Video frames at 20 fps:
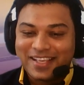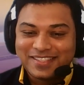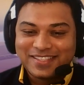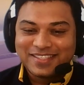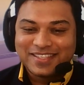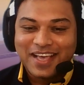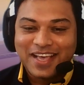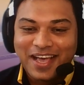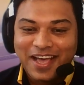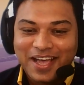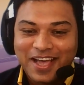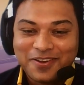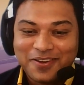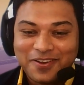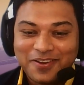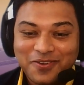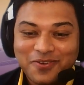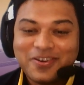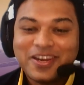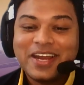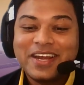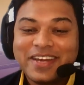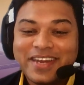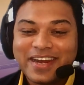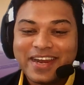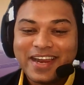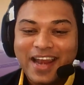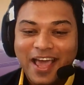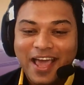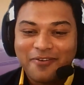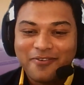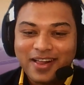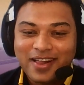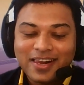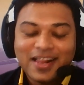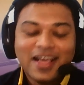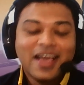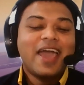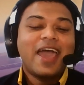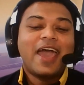Yes, during degree
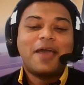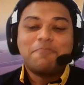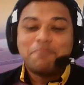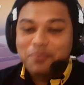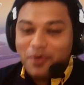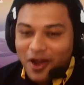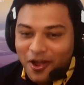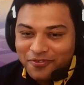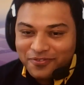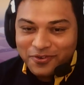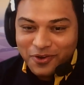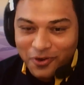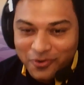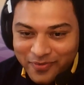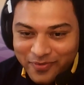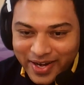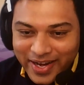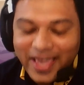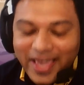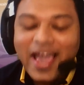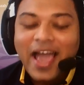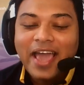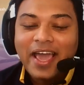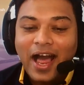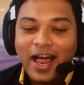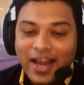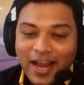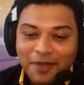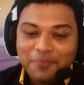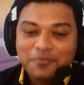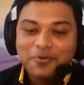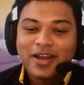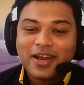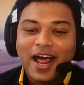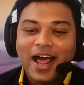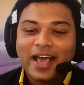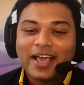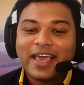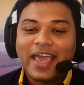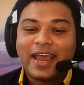level. And Prof, don't worry,
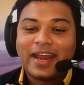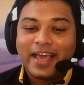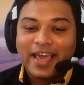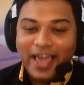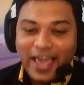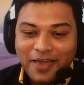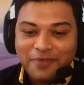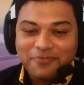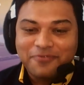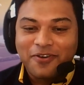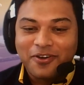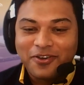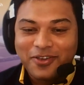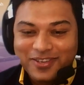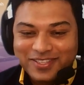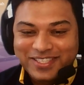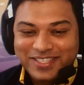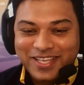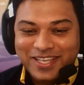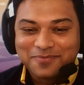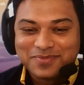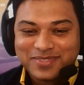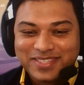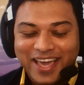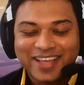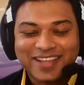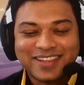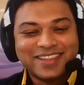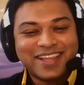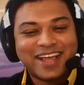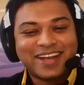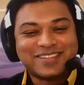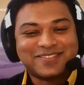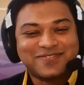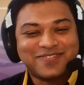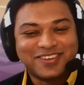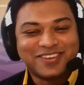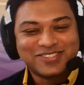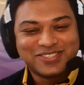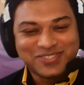Alhamdulillah, I get an A for your subject.
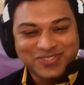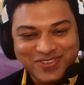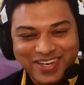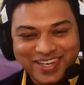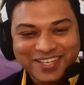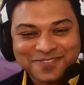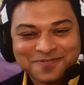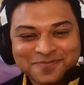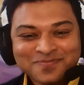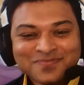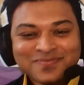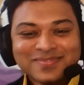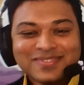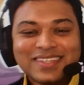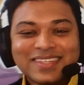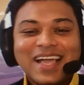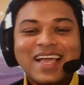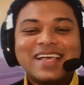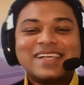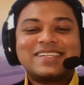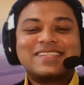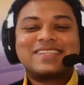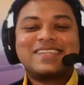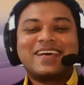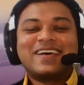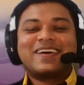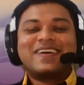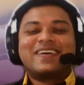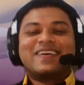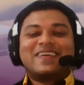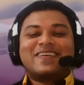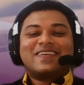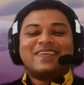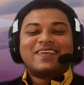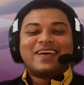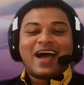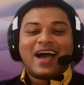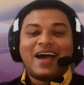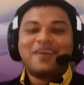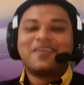That's for sure.
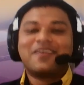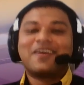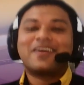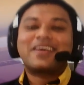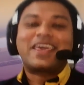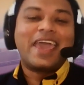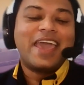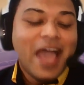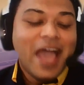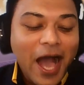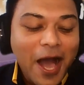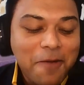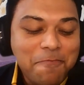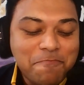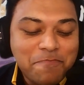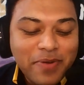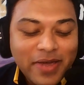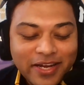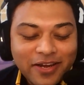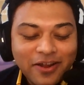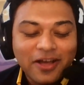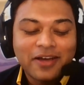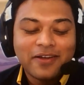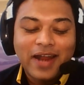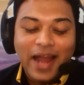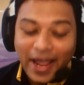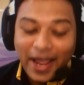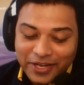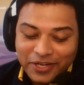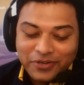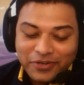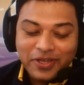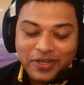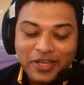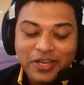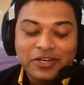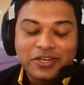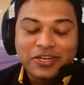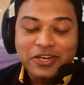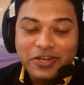So, okay, I would like to
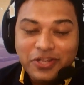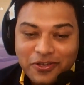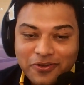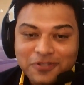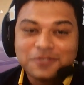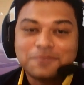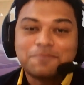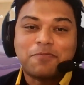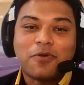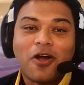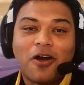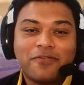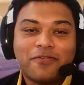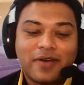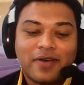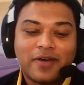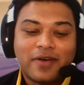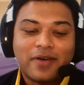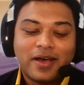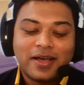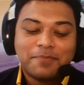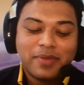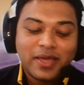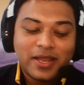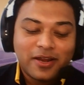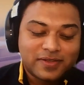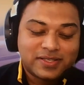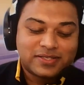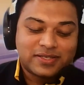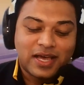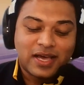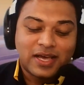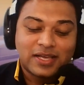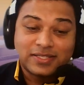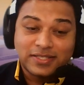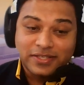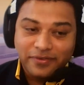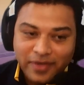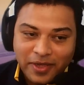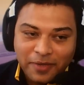introduce Prof a bit of
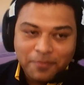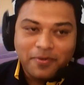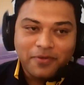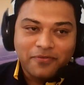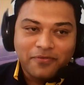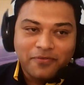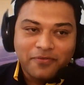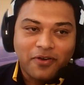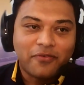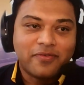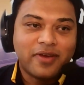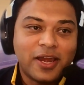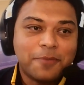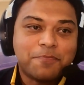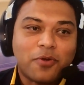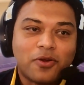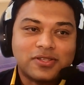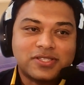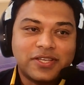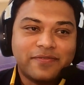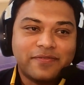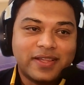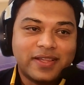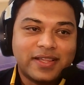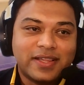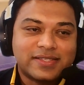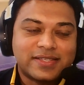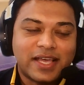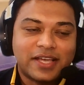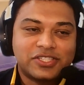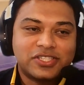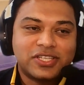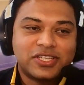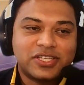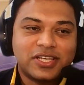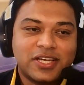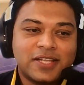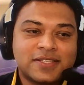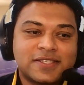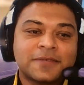CV before we really proceed with the
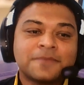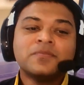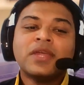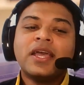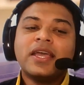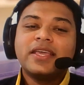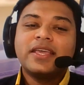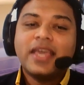sessions.